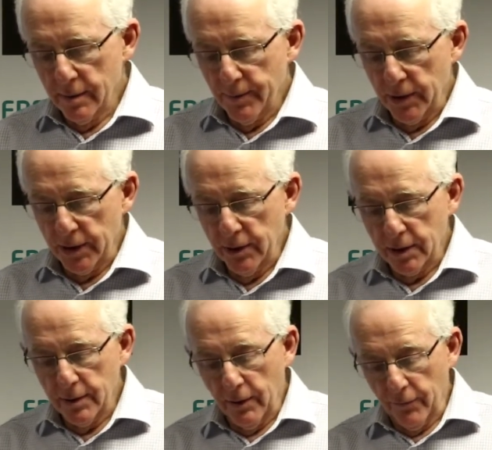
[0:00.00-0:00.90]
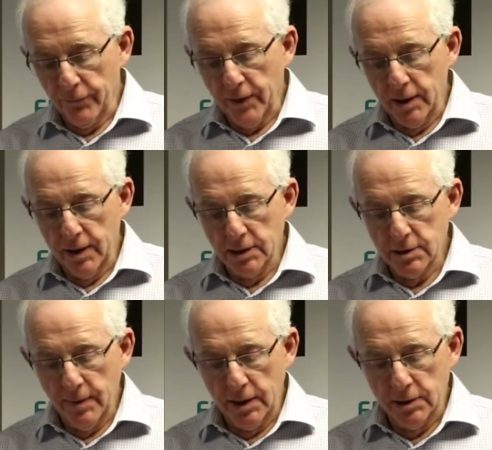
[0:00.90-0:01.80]
particular, of Canon
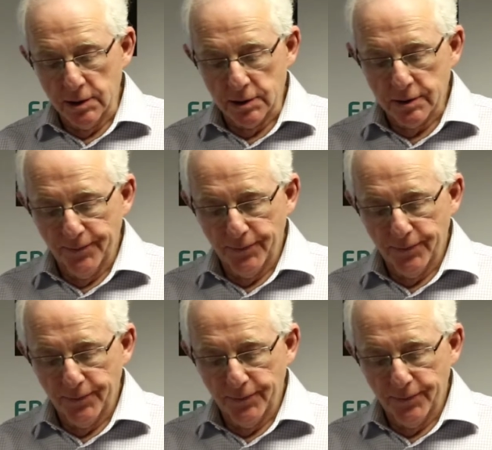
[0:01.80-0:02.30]
Asset Managers.